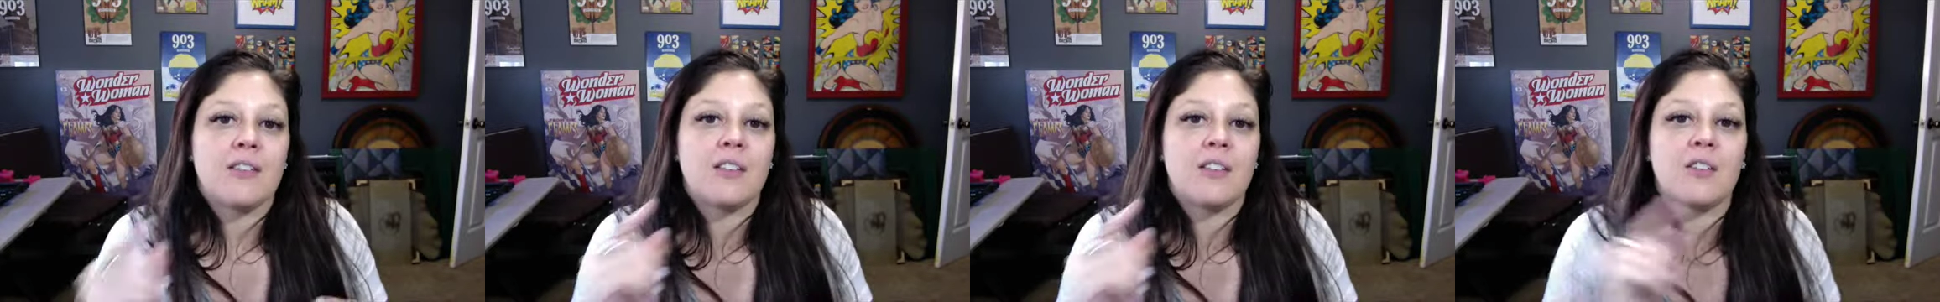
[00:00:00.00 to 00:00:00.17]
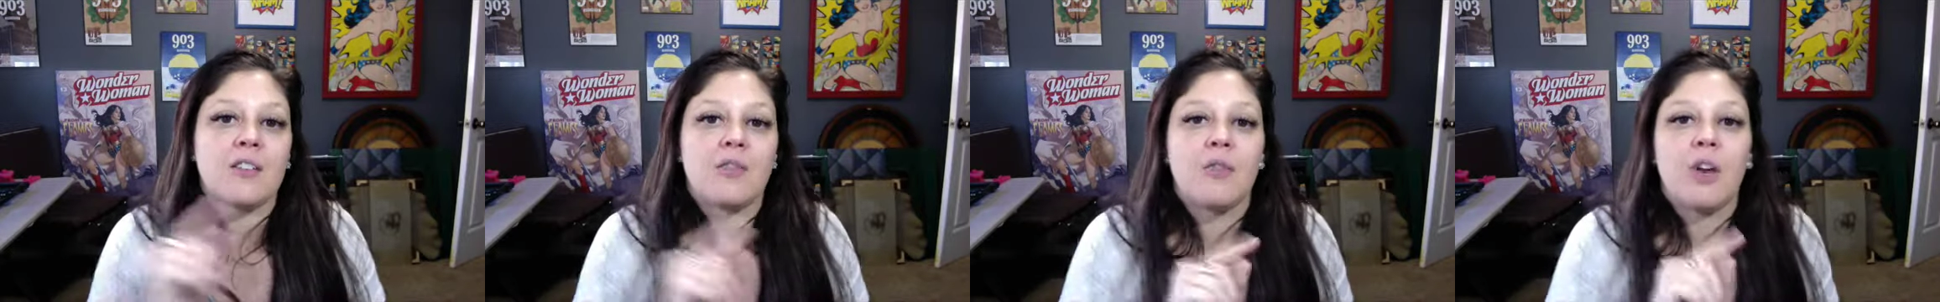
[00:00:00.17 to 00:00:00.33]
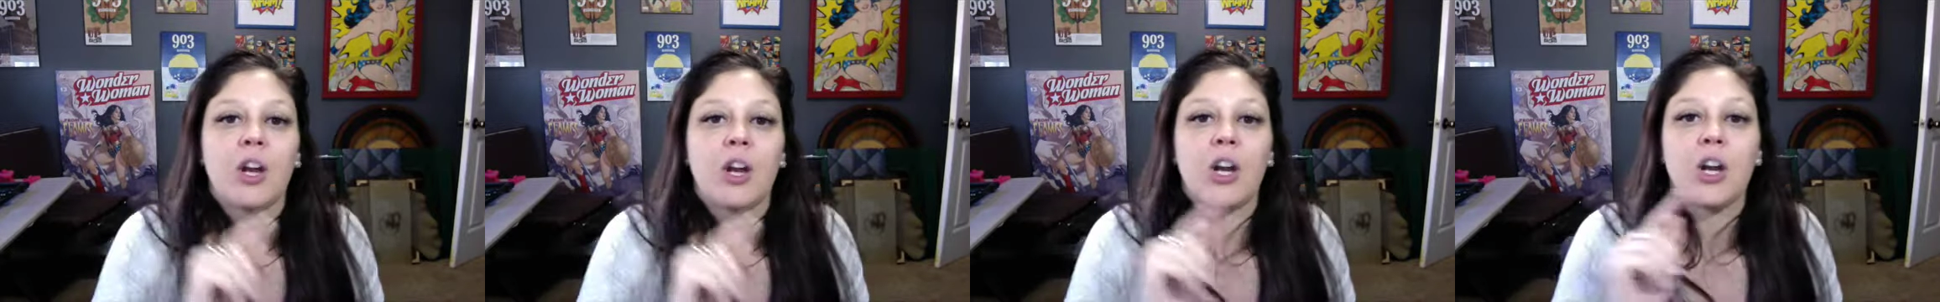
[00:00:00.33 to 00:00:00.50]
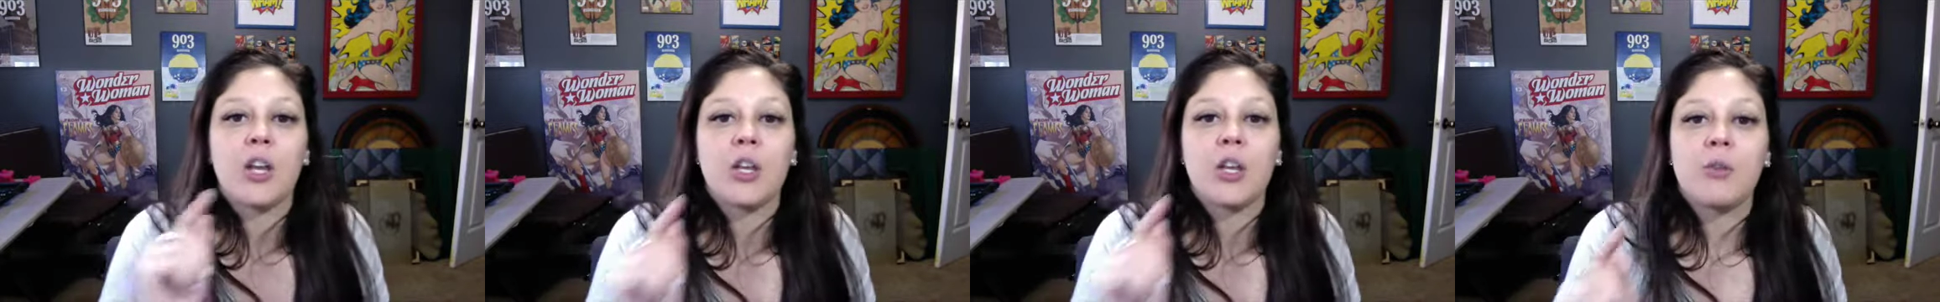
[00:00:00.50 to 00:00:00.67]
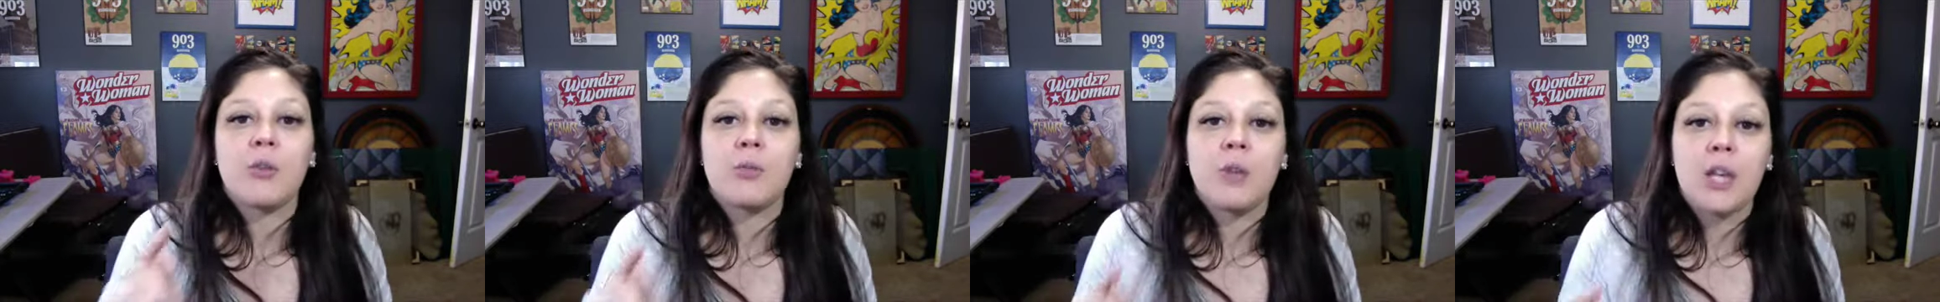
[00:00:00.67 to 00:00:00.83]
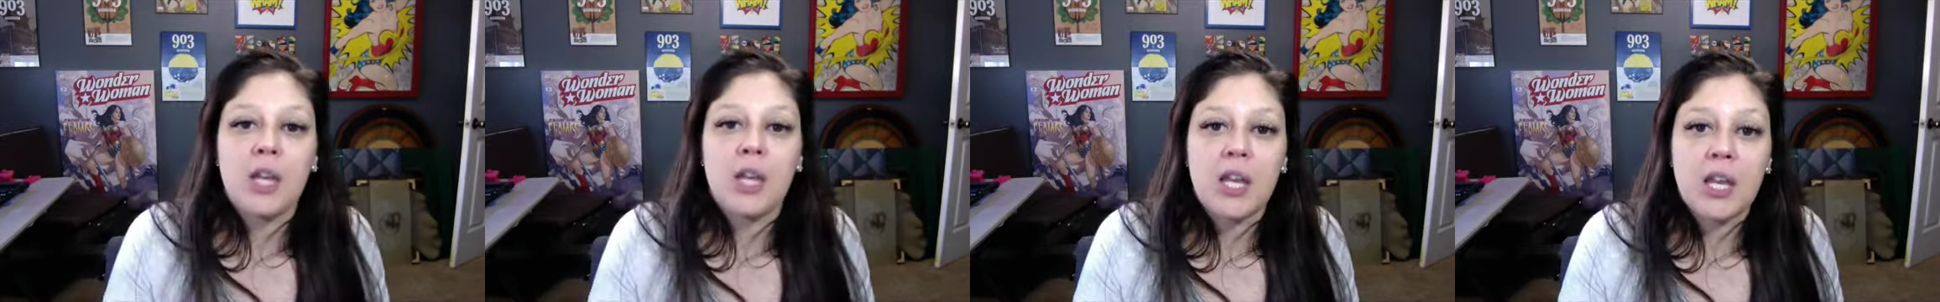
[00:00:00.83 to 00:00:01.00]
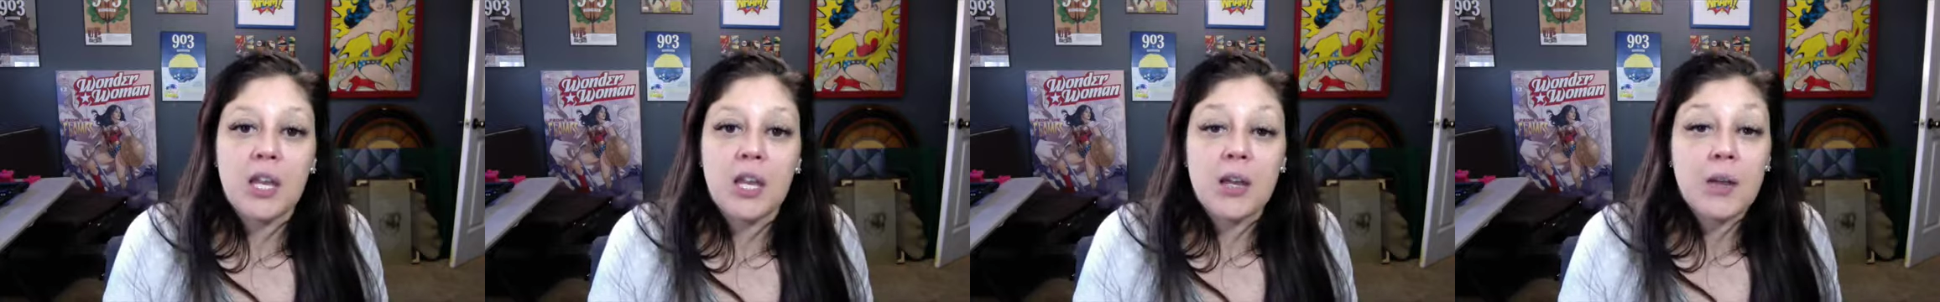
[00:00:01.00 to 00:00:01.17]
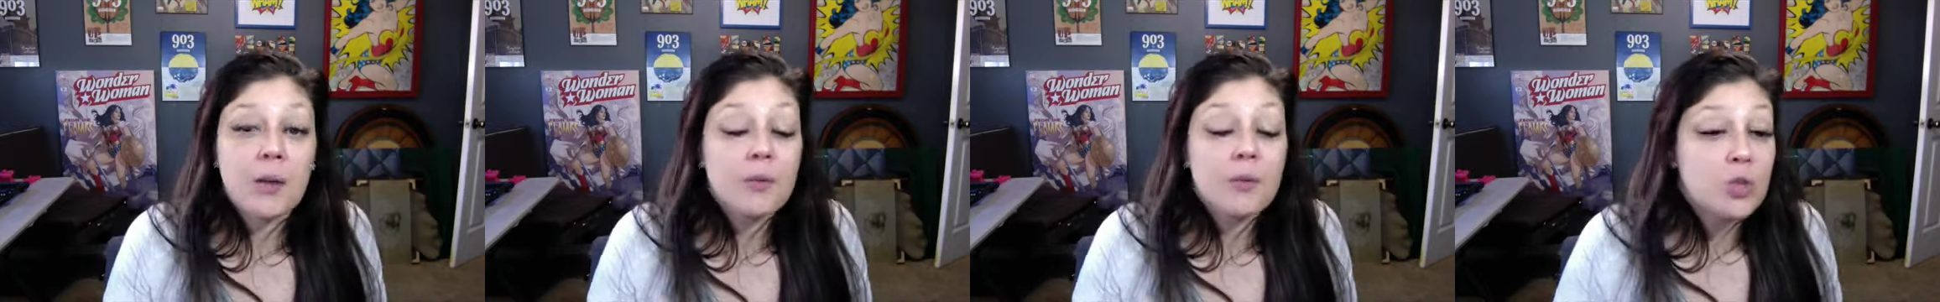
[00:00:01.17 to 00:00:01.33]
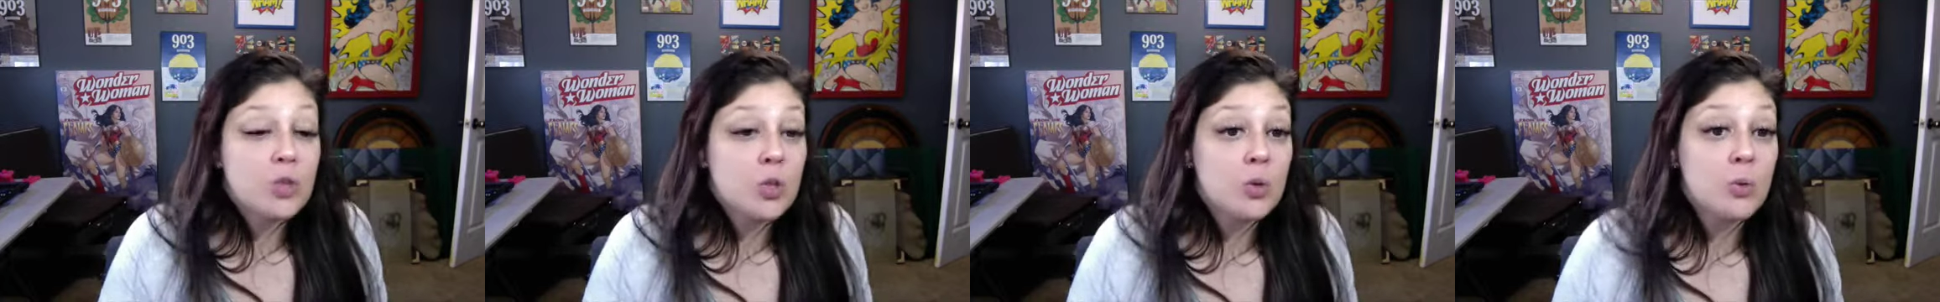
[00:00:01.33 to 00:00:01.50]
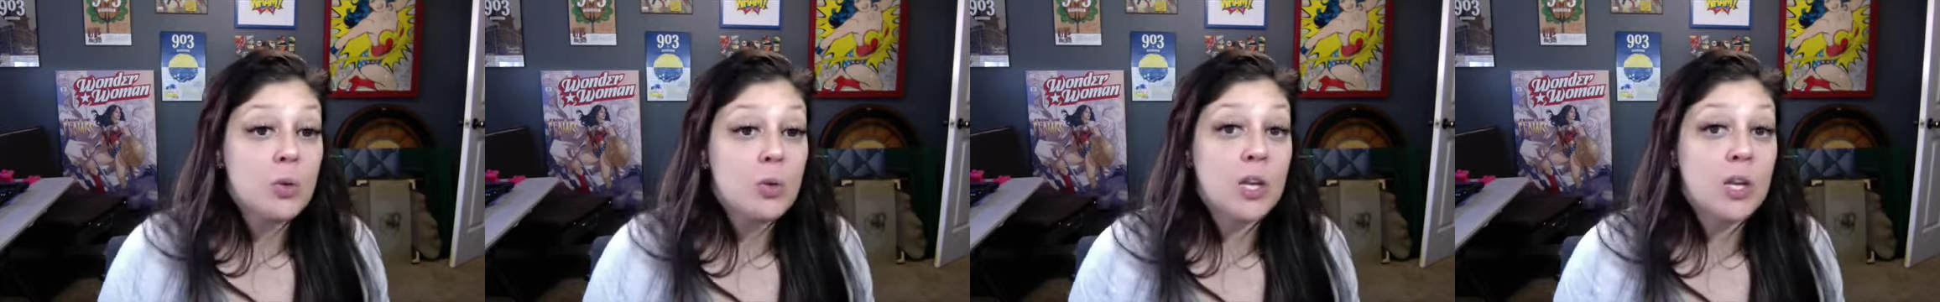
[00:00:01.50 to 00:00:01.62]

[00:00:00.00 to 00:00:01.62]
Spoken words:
It's very unique to